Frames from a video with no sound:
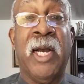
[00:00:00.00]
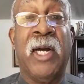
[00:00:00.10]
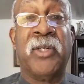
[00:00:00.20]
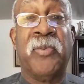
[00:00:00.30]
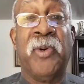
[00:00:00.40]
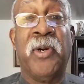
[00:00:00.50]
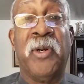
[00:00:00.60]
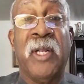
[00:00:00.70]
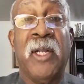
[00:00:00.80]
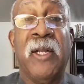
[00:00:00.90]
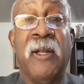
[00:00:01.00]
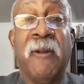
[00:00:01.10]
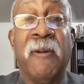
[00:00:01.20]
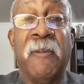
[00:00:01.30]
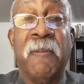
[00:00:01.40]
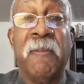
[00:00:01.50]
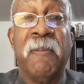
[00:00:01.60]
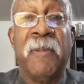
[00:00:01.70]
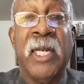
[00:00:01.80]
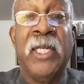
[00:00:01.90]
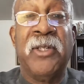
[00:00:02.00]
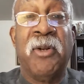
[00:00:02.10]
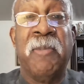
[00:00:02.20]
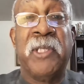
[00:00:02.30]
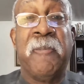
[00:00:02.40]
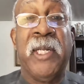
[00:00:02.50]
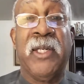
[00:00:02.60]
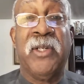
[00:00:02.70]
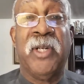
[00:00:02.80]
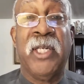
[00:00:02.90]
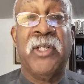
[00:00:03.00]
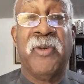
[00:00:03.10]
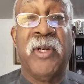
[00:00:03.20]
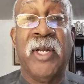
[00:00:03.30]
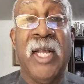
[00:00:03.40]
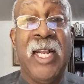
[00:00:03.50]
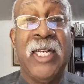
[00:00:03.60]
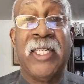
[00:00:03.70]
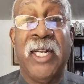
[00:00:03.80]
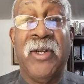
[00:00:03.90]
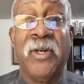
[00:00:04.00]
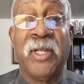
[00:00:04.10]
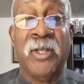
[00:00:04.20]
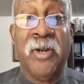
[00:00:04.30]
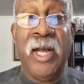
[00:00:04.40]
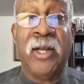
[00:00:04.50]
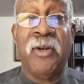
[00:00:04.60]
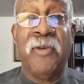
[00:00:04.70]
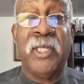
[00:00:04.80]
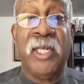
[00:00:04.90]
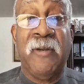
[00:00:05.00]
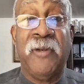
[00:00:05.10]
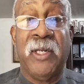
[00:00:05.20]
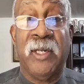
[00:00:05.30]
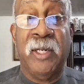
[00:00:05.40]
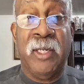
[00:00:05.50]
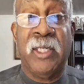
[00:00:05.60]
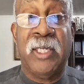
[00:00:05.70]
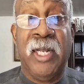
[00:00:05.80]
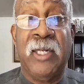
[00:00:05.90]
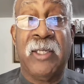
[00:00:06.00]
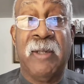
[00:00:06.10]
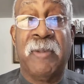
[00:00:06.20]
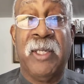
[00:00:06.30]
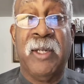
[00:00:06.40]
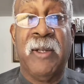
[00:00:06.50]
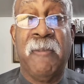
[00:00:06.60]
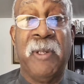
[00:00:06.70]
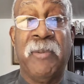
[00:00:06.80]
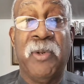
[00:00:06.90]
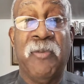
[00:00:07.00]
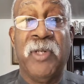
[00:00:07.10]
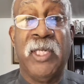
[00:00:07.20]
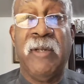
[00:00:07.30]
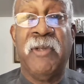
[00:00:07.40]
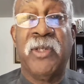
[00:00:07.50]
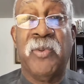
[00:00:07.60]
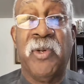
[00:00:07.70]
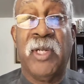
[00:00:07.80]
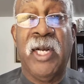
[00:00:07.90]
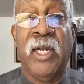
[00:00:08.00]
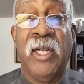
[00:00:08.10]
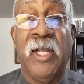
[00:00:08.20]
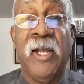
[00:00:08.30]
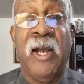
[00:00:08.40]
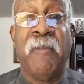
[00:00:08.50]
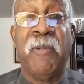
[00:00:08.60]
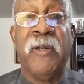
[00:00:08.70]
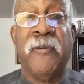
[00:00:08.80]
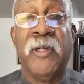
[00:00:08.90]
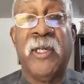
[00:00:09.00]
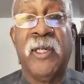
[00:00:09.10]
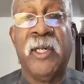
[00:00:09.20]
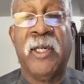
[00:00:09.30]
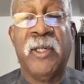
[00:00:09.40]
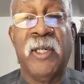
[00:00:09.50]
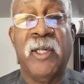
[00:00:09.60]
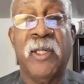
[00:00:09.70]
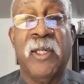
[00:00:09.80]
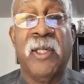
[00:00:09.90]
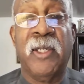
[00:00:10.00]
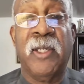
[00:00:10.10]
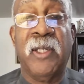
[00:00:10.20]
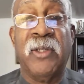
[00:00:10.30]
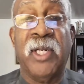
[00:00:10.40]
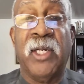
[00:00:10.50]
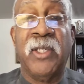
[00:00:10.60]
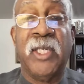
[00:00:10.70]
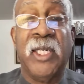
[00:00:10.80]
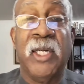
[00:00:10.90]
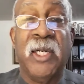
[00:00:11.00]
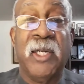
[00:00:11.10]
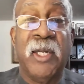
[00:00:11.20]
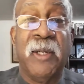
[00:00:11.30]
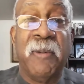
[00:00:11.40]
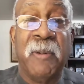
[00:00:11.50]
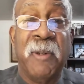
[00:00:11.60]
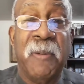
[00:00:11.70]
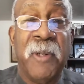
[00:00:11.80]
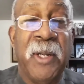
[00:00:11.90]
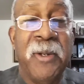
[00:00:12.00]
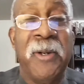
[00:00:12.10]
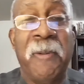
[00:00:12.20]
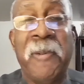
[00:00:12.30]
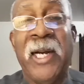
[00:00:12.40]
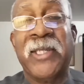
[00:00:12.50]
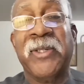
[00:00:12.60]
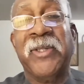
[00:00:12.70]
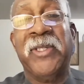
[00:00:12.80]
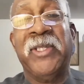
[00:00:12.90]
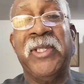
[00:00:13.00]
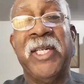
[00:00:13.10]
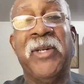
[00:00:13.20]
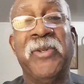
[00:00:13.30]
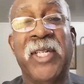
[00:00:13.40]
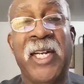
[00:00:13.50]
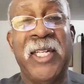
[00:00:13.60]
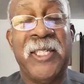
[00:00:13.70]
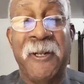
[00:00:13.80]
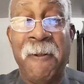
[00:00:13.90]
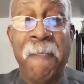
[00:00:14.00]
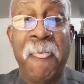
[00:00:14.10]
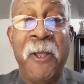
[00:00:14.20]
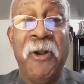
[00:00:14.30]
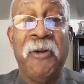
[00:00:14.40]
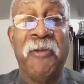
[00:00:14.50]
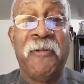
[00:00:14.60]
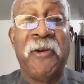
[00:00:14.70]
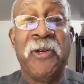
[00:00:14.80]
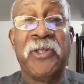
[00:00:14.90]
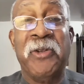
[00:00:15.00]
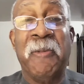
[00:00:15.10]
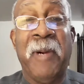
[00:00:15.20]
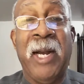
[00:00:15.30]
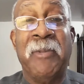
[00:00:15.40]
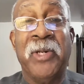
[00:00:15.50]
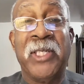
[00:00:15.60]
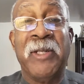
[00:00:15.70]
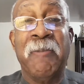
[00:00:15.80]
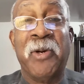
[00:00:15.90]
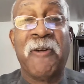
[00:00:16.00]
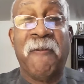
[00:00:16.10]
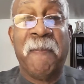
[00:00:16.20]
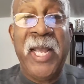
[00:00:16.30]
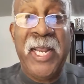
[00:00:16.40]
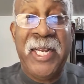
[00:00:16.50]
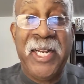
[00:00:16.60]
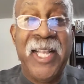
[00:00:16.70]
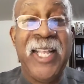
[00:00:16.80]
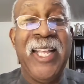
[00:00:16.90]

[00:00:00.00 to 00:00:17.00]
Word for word: to be God's word that he's going to be speaking to Israel. And he said, look, they're not going to receive it. I understand something. People don't receive this word of God. I believe uh, uh, uh, the, uh, uh, uh, Apostle Zeno Jennings refers to the Bible as the book of pain.